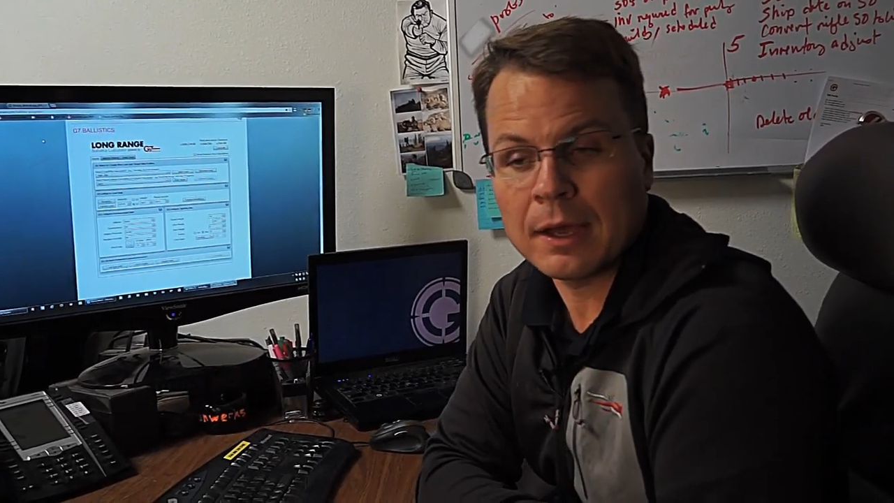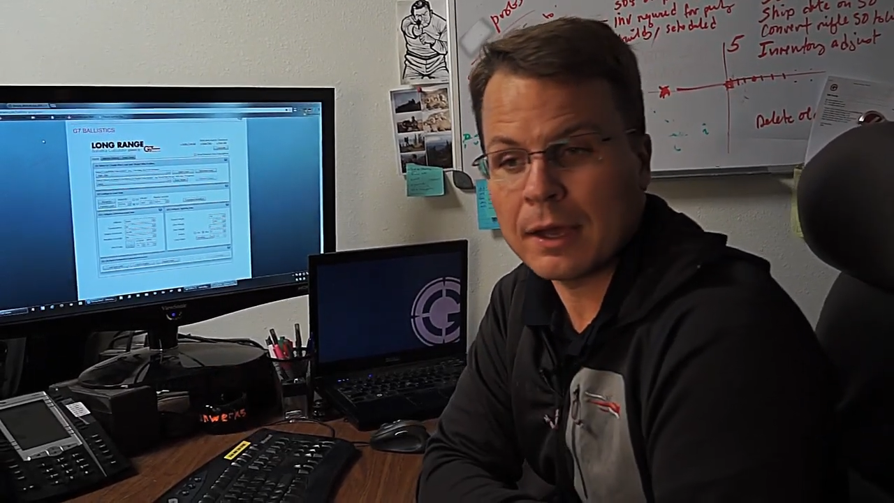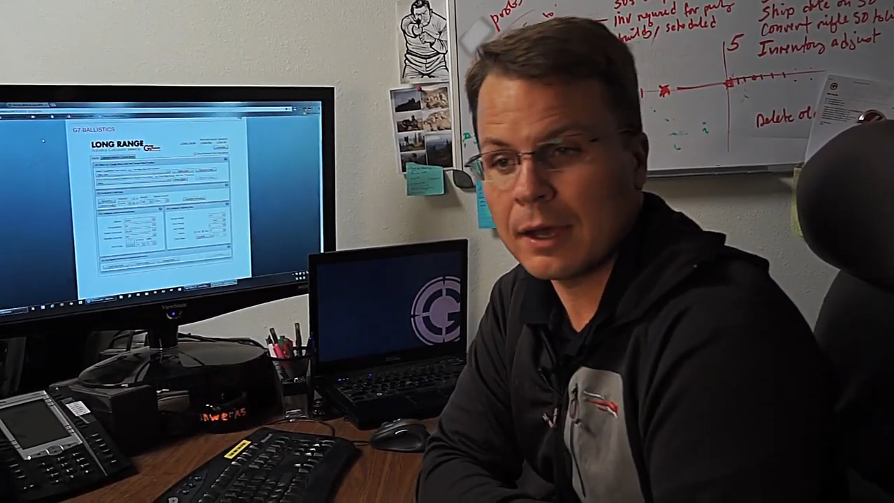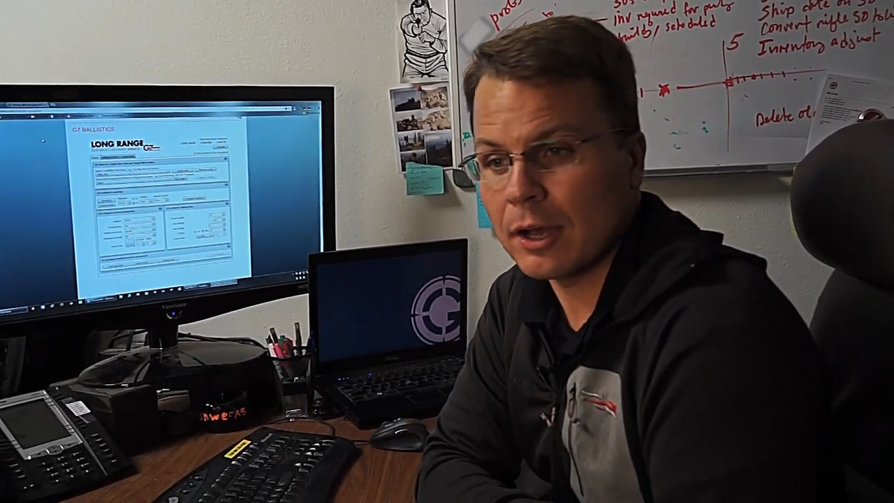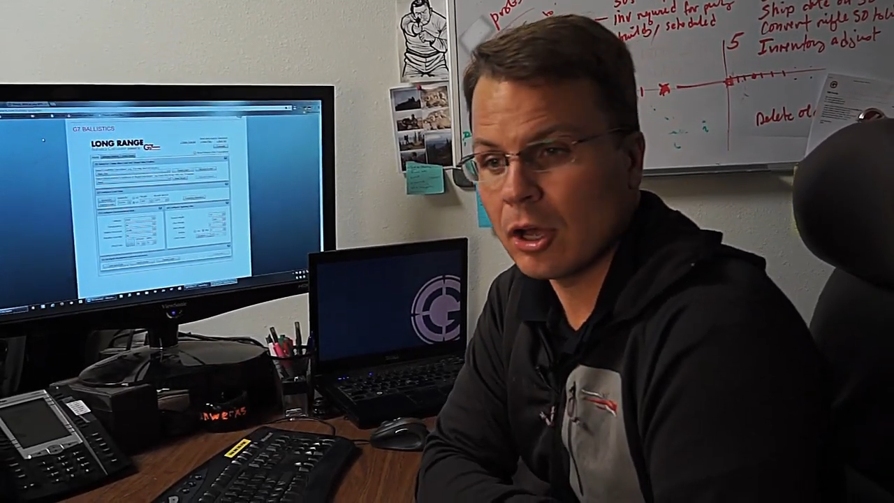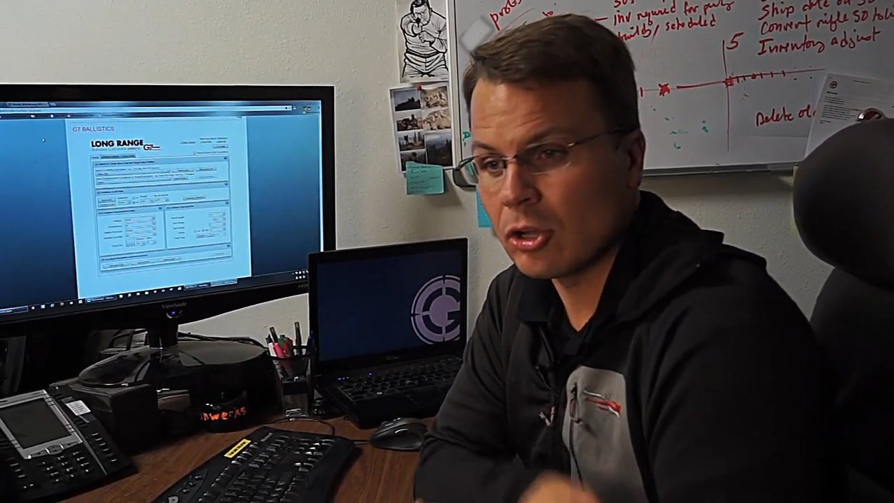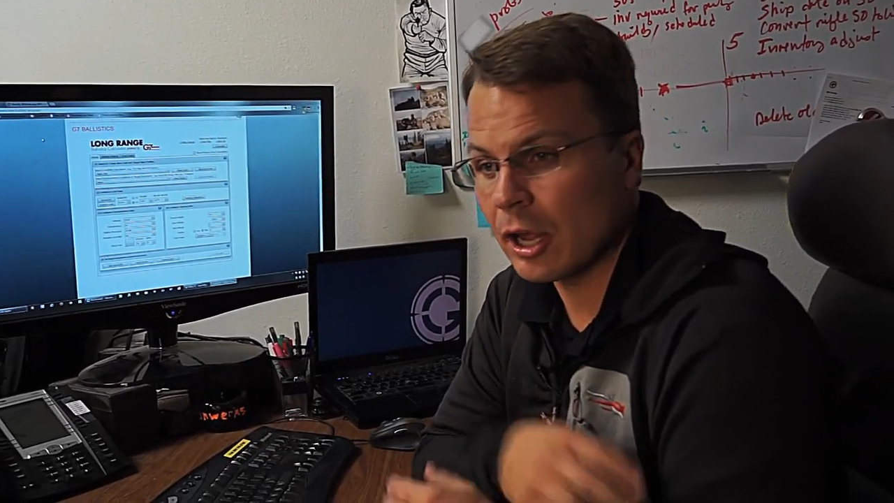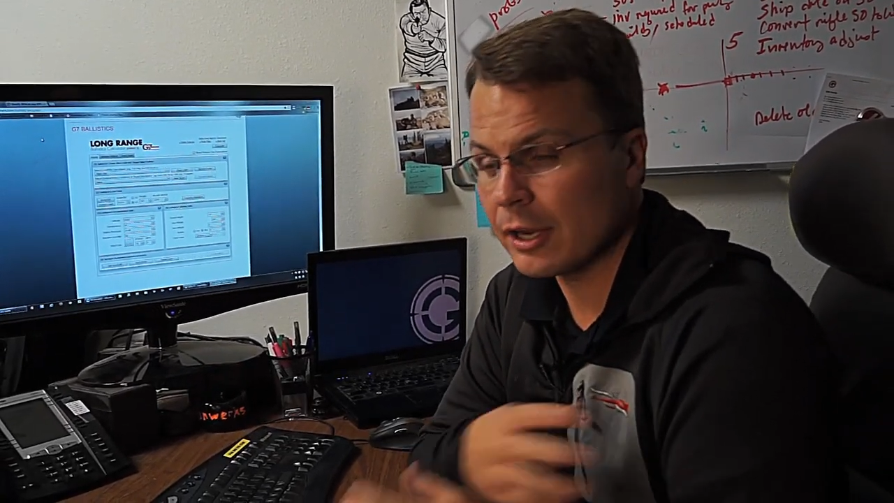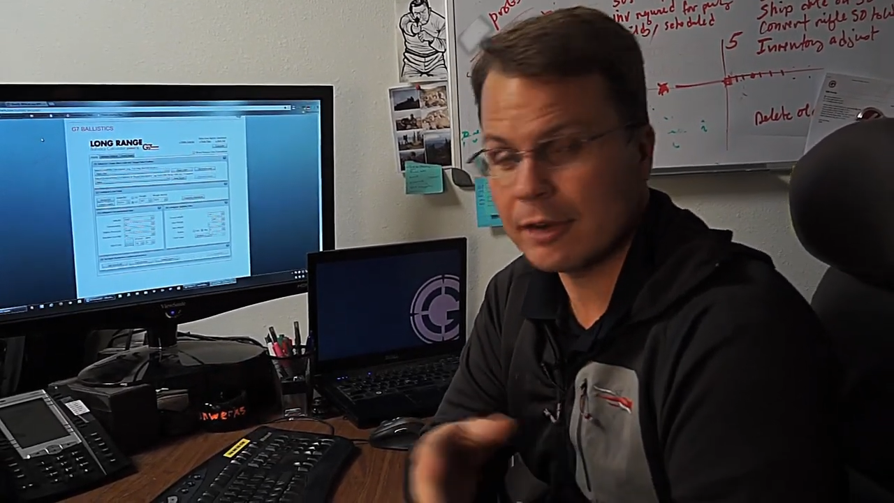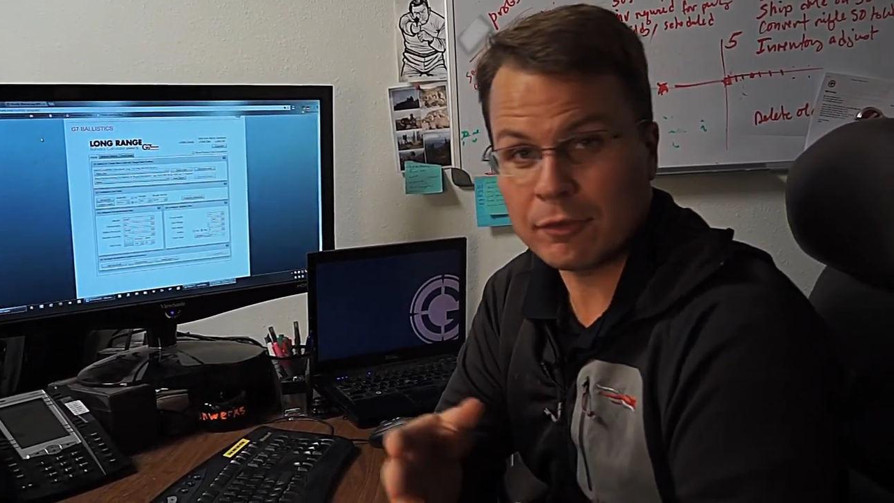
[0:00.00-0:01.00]
A
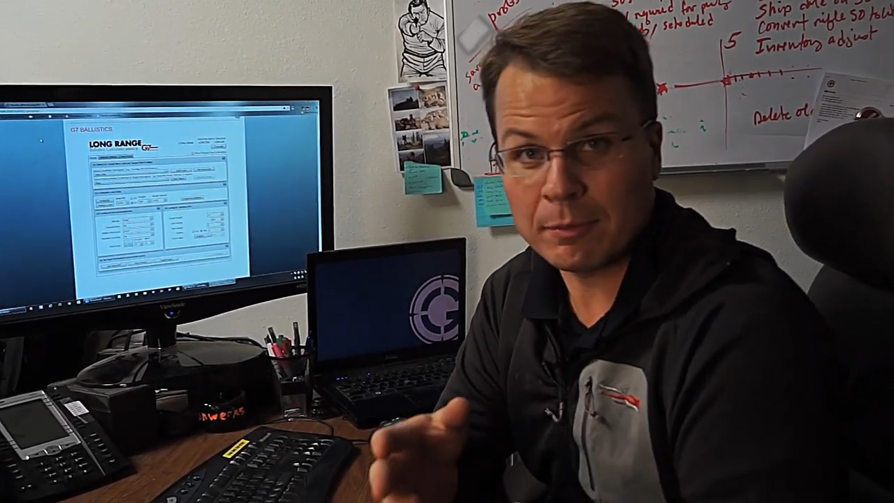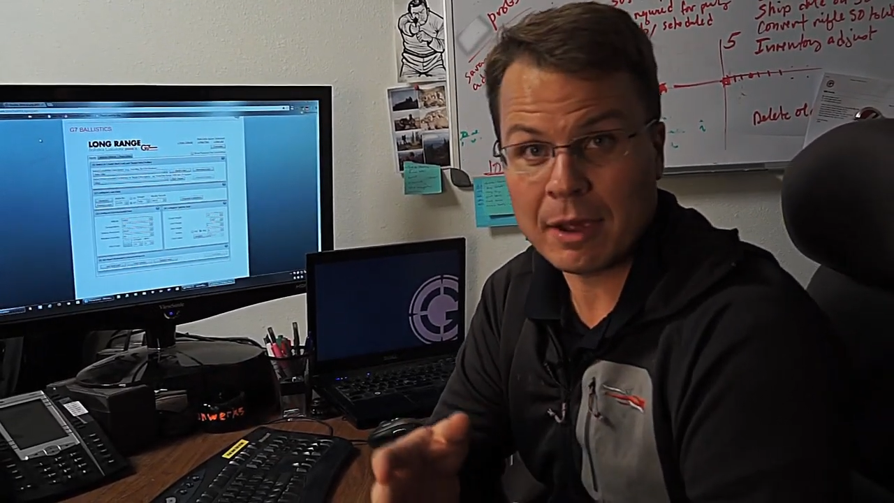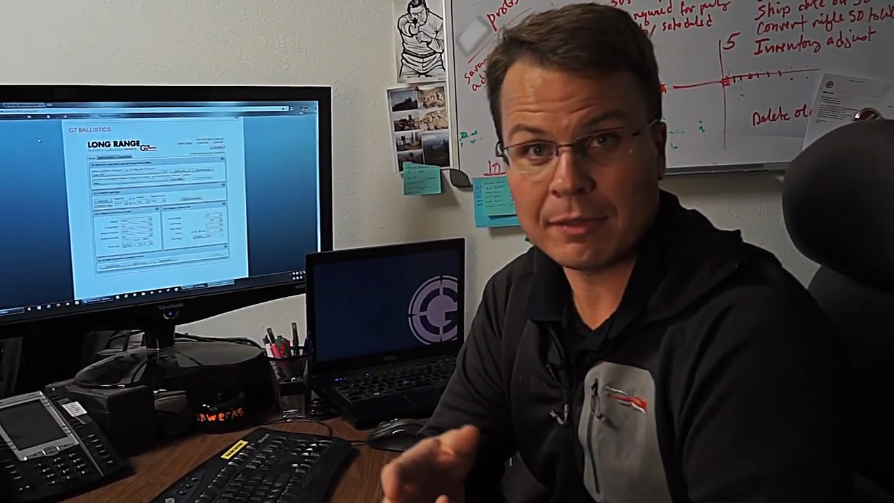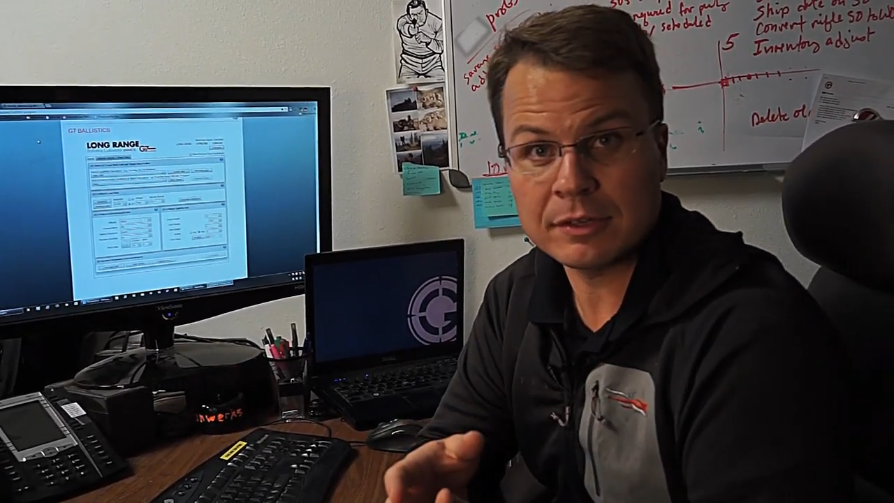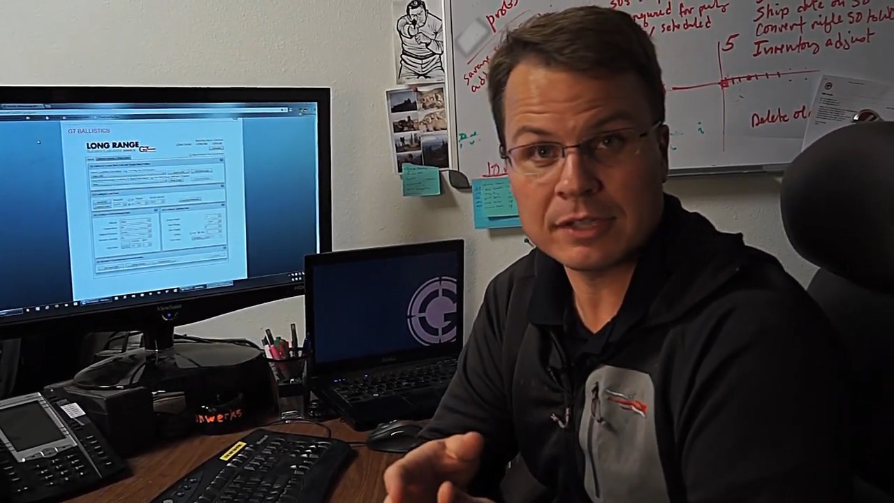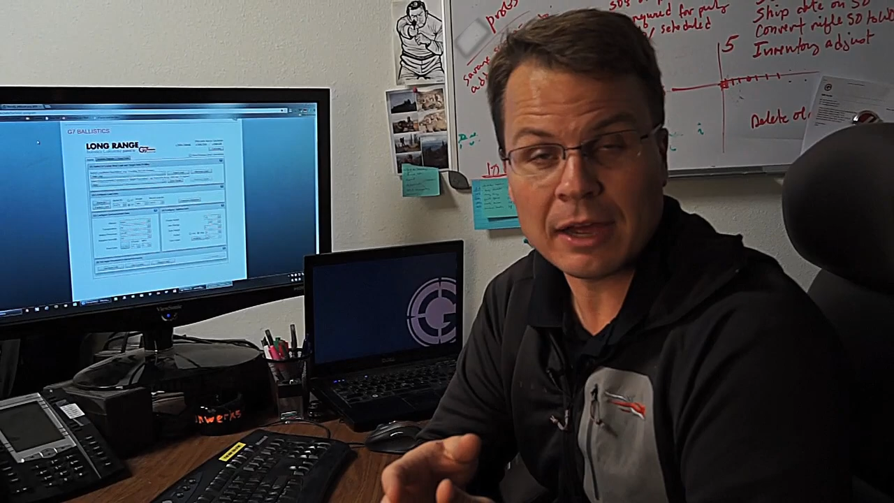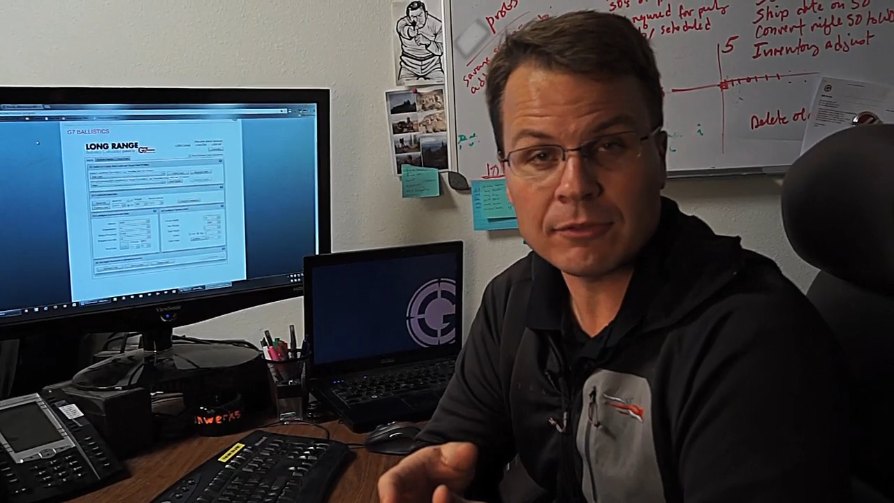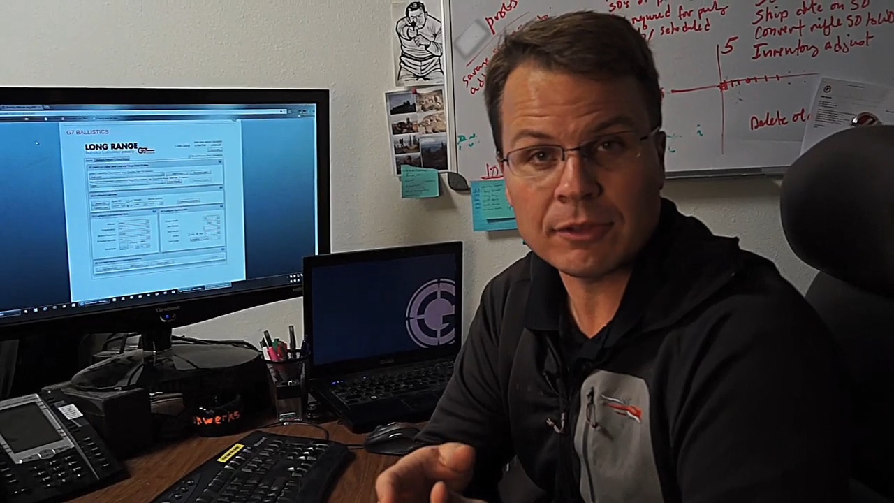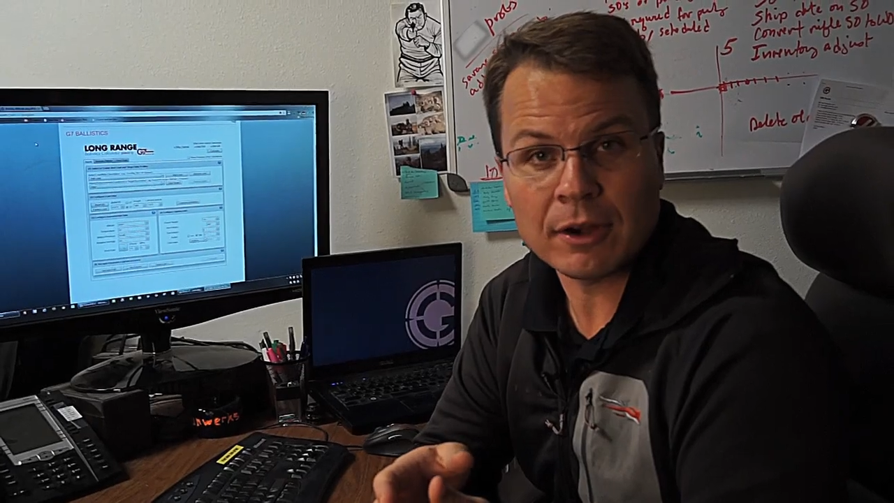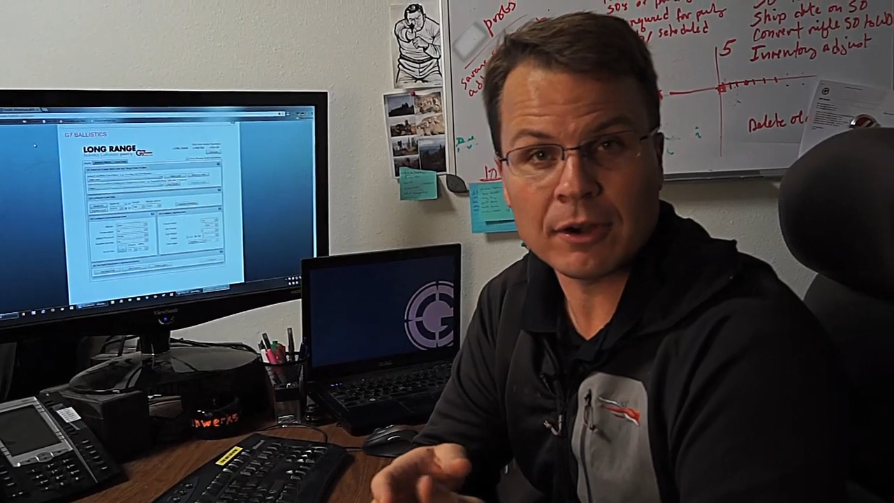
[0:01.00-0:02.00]
lot of different methods
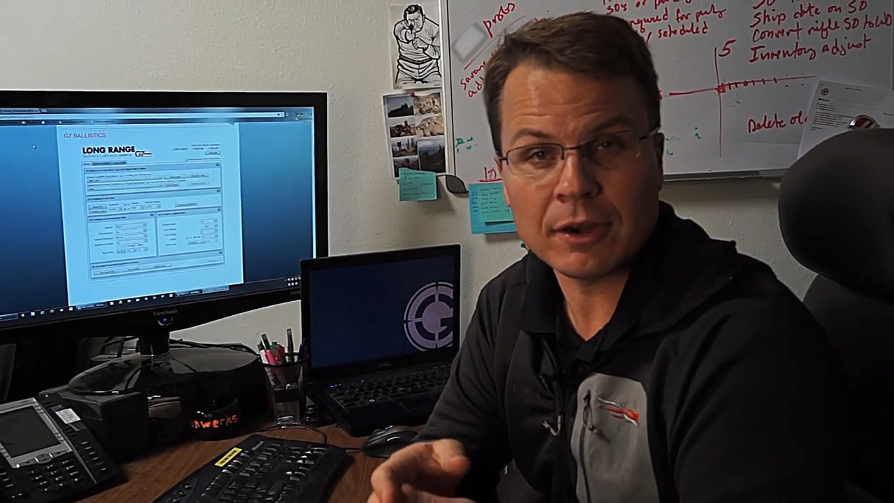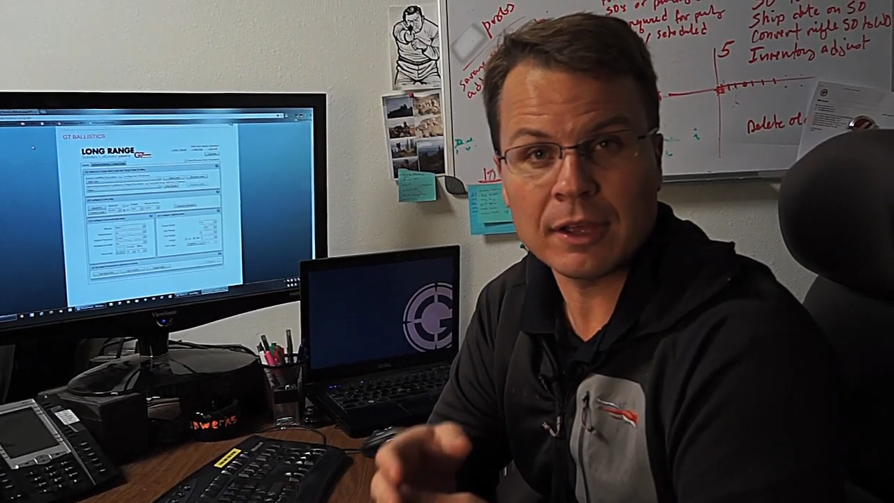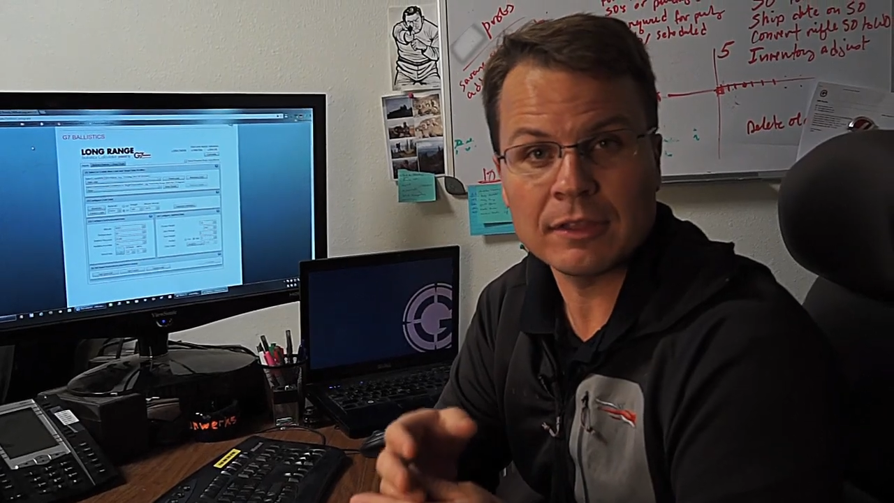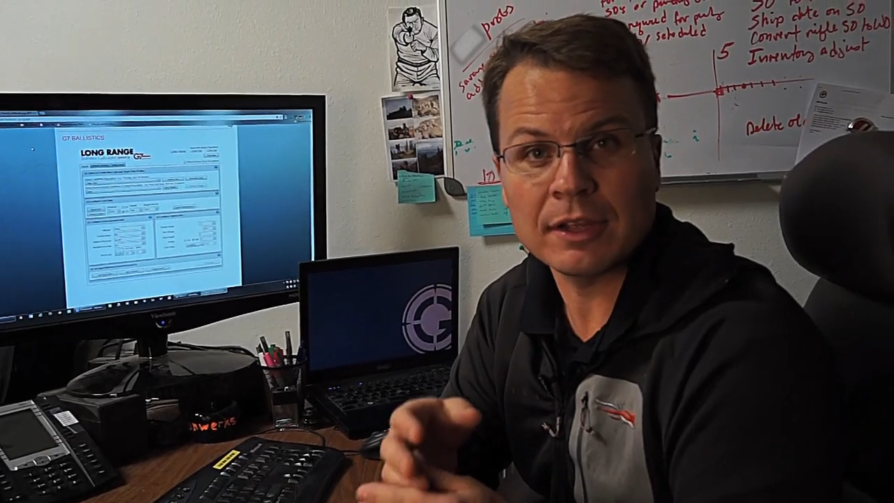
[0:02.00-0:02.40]
out there